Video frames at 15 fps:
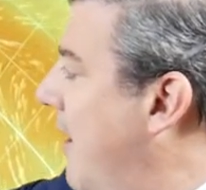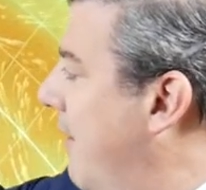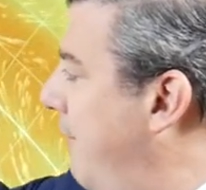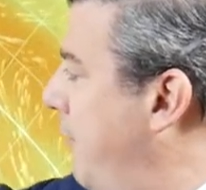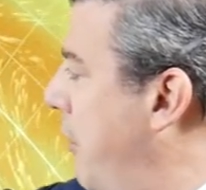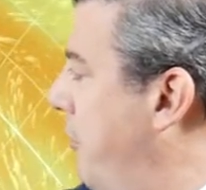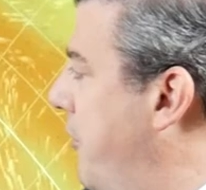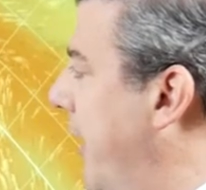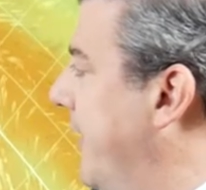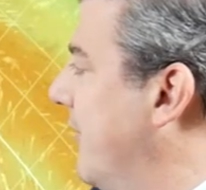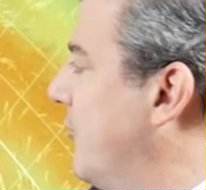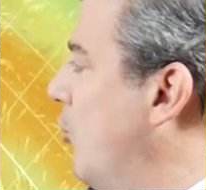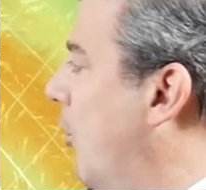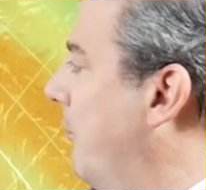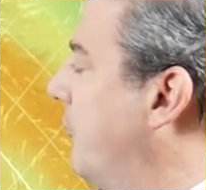A Few
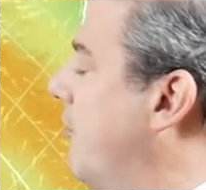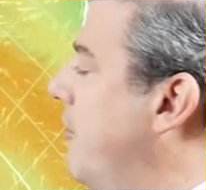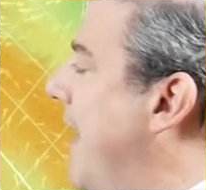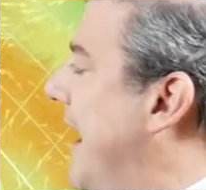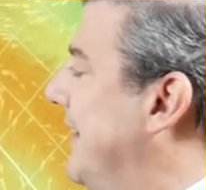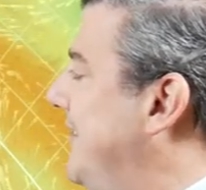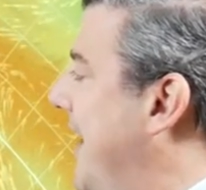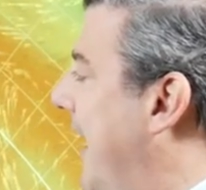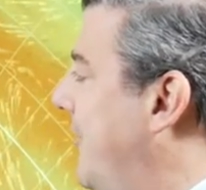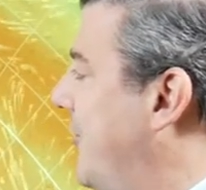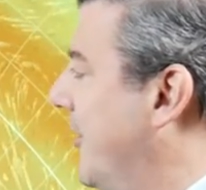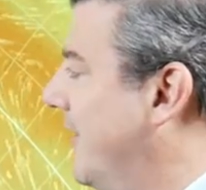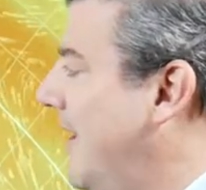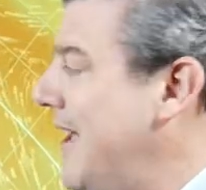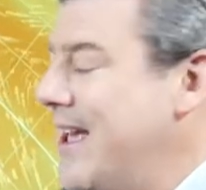thunderstorms through that
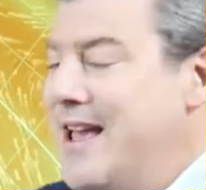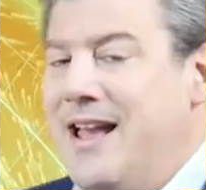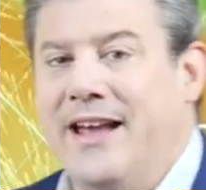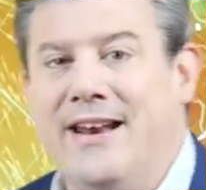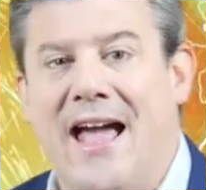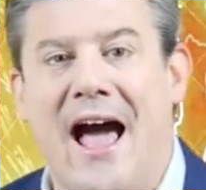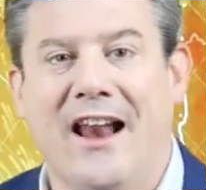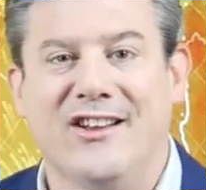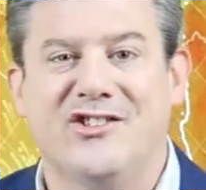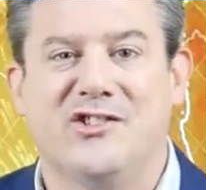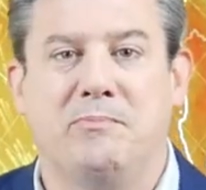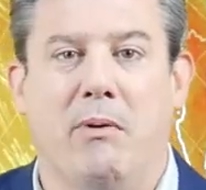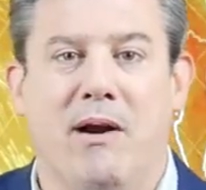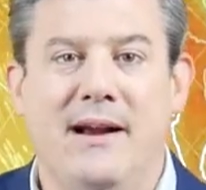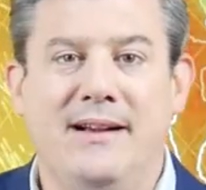section in Alice
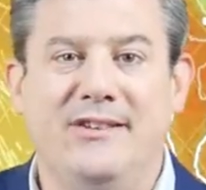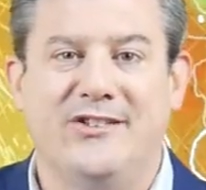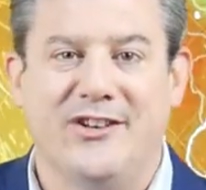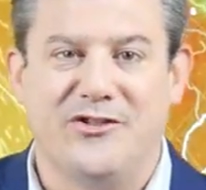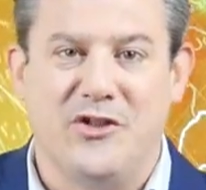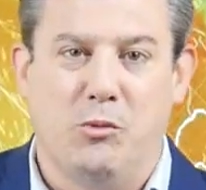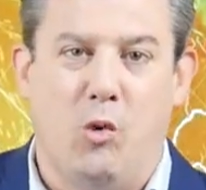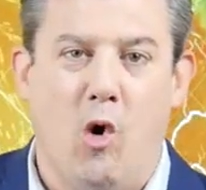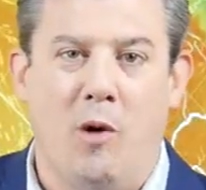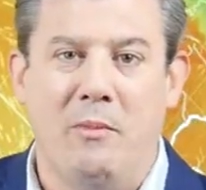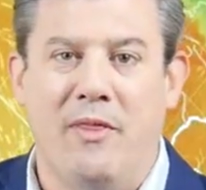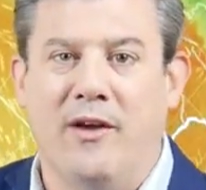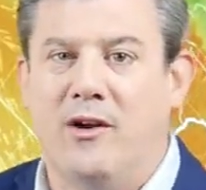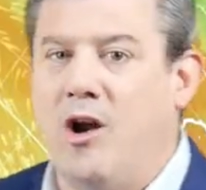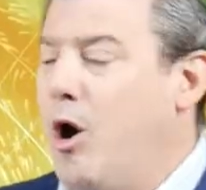Springs as the warm
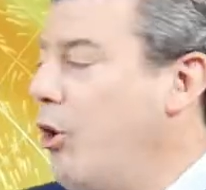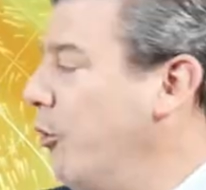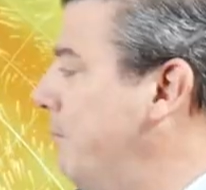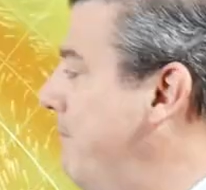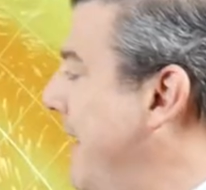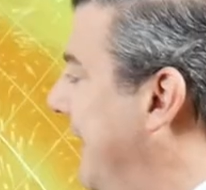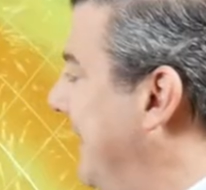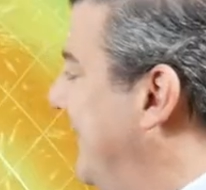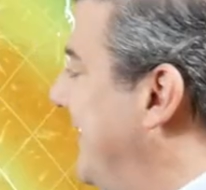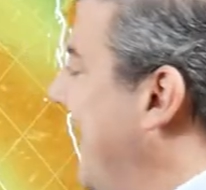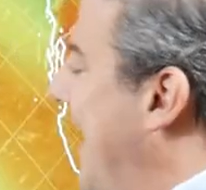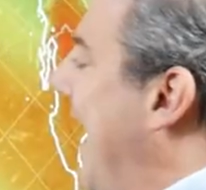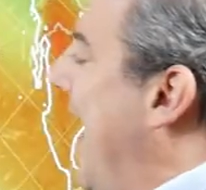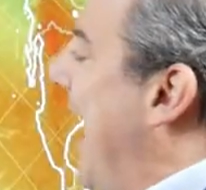and the cold mix.